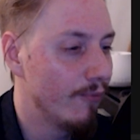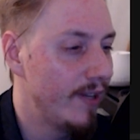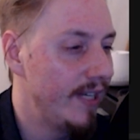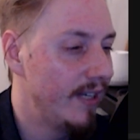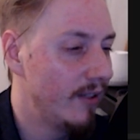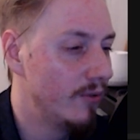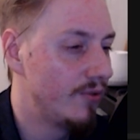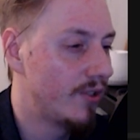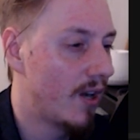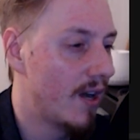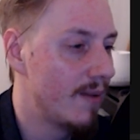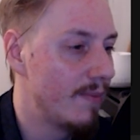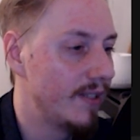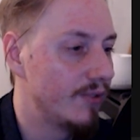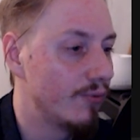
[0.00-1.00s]
reload
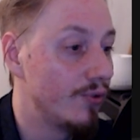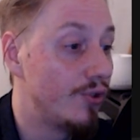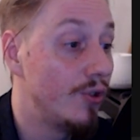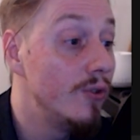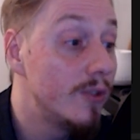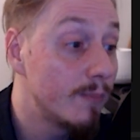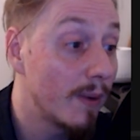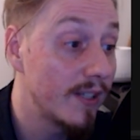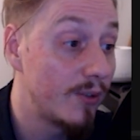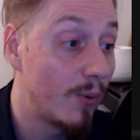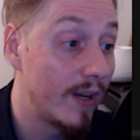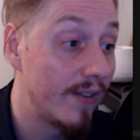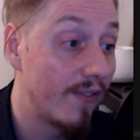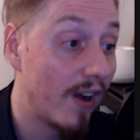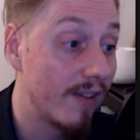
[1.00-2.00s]
time is reduced by
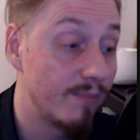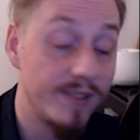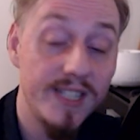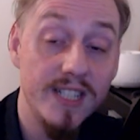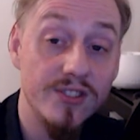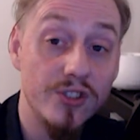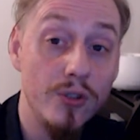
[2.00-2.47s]
25%.